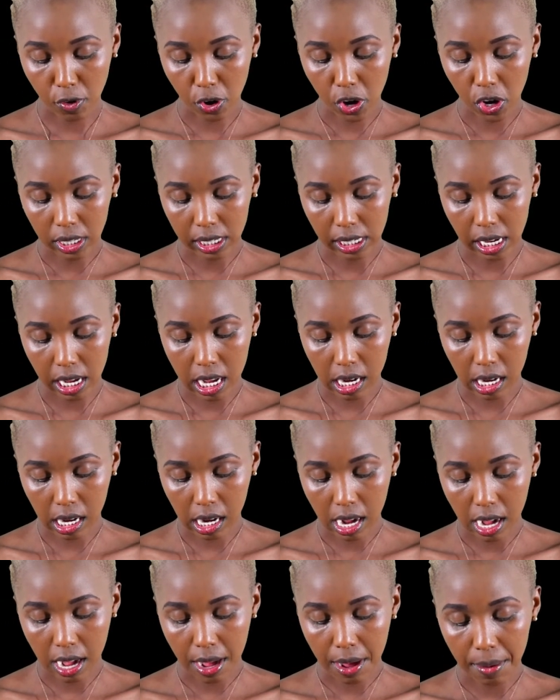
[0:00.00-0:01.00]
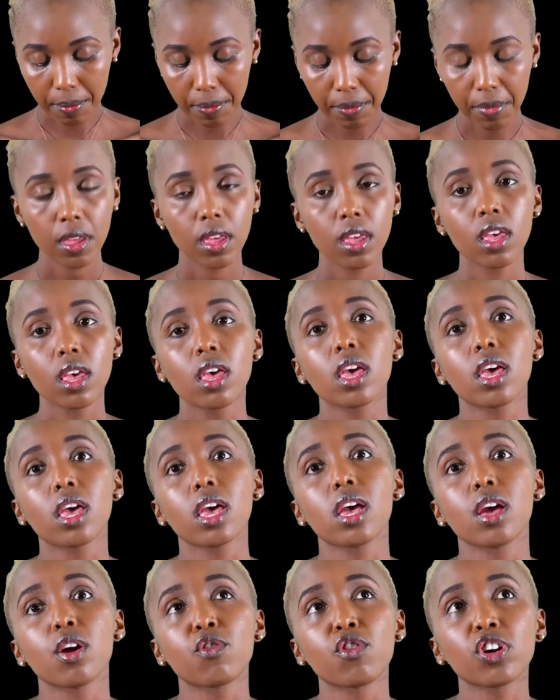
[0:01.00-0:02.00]
Royalty income,
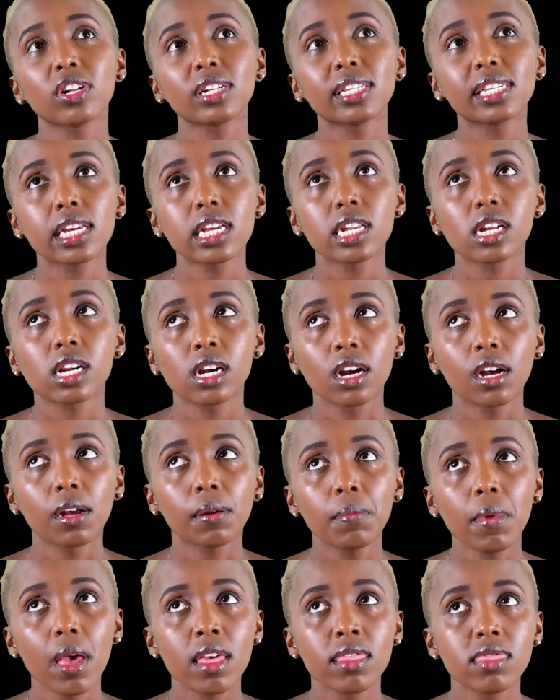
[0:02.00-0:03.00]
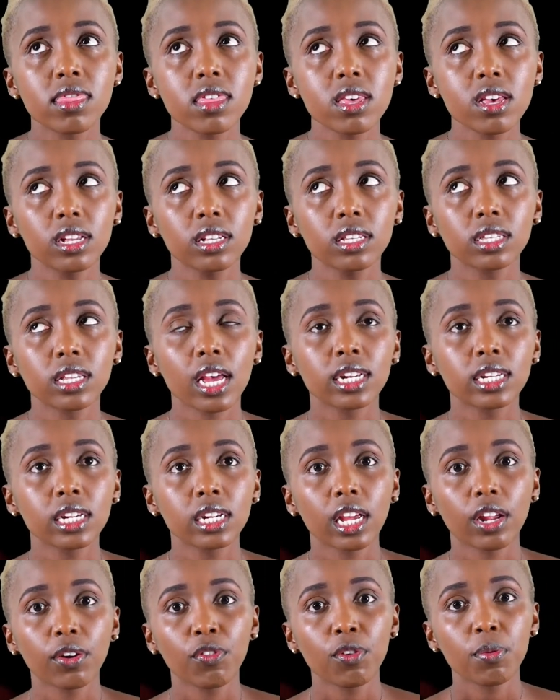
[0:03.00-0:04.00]
royalty income, and this I
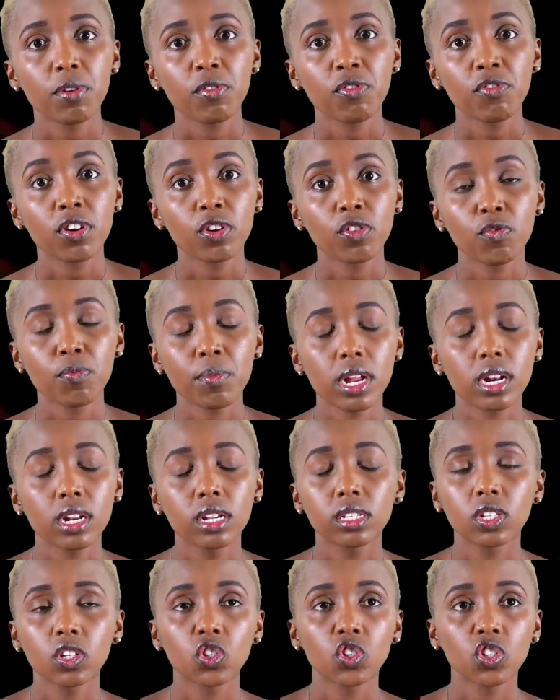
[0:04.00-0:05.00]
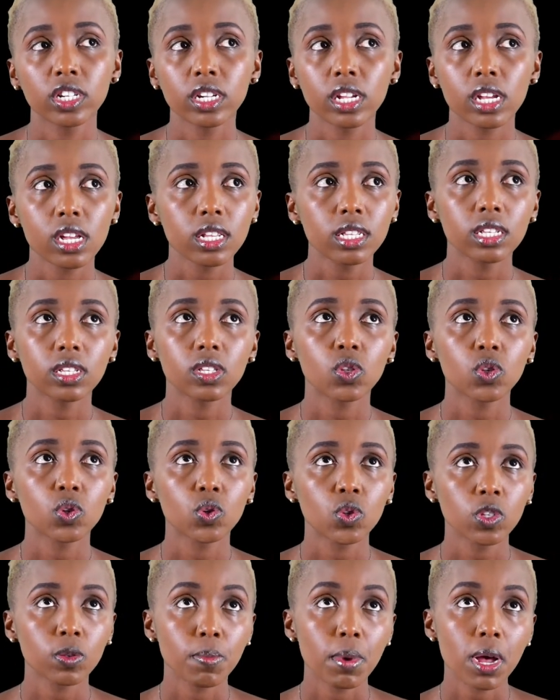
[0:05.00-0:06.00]
did get from a friend of mine. He's a genius, he's so
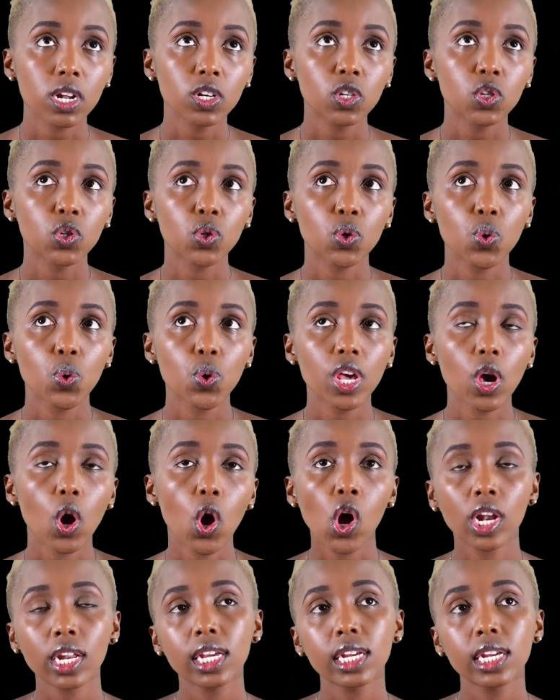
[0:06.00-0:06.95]
smart. So all